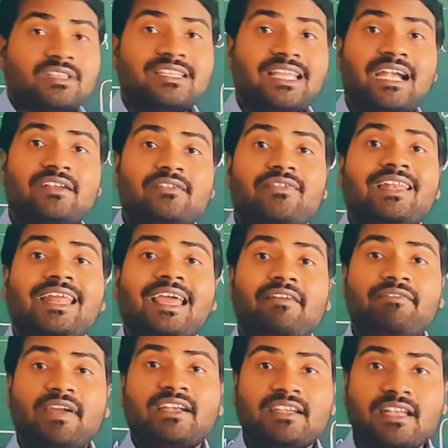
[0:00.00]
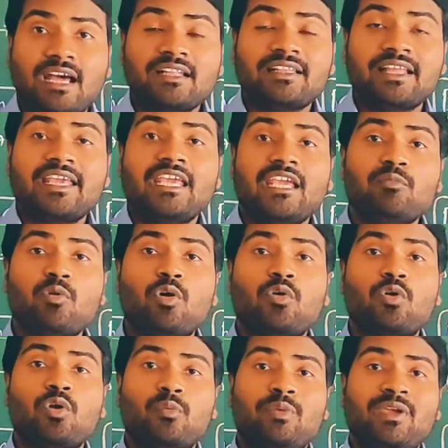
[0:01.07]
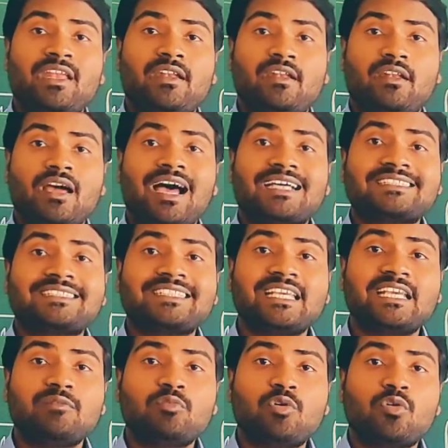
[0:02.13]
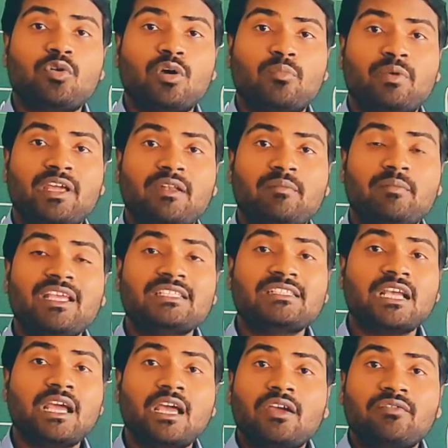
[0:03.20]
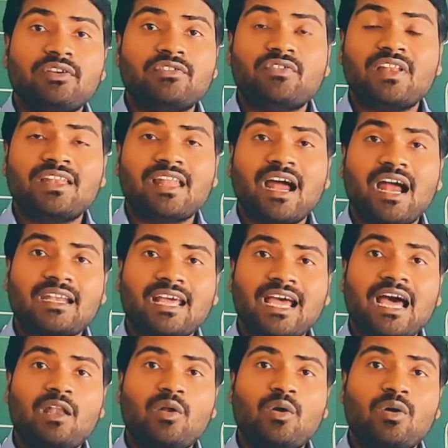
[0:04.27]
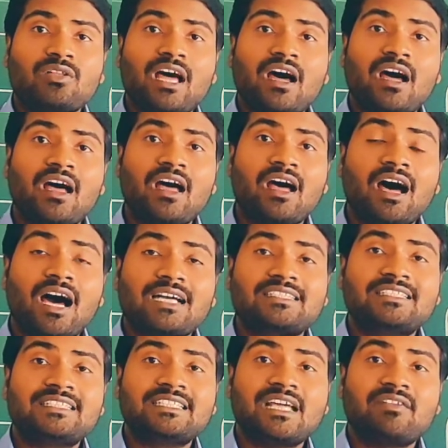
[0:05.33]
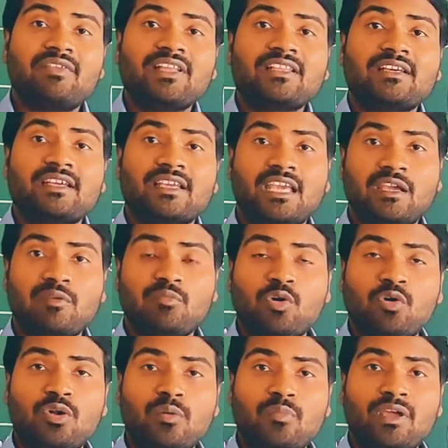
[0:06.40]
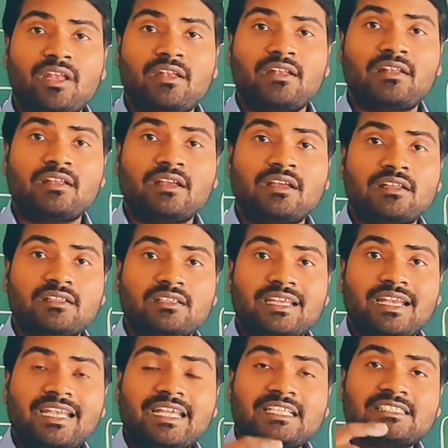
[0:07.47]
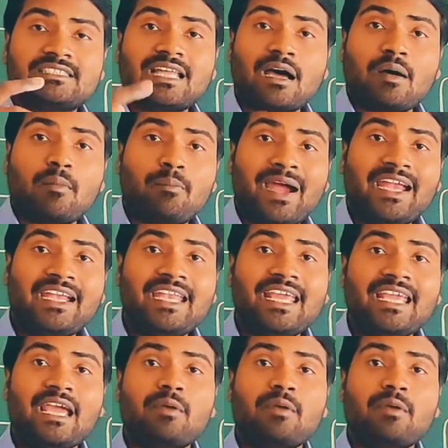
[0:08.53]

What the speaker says: that will affect on the hemoglobin, oxyhemoglobin means which will not allow the oxygen with hemoglobin. It is the binding